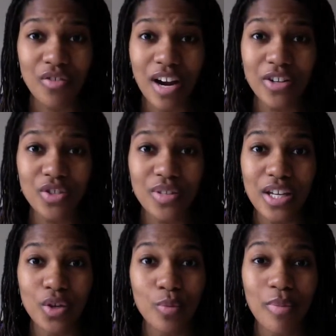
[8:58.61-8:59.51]
around you
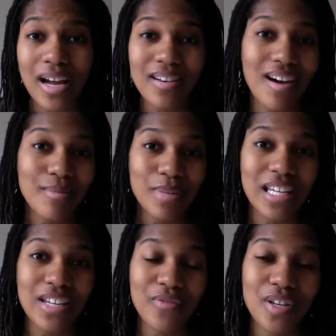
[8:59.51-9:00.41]
that you might not
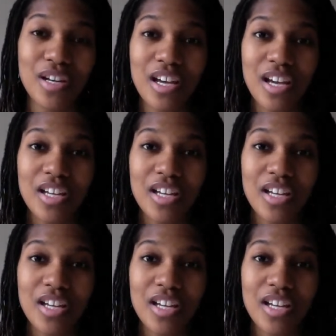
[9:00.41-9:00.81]
be even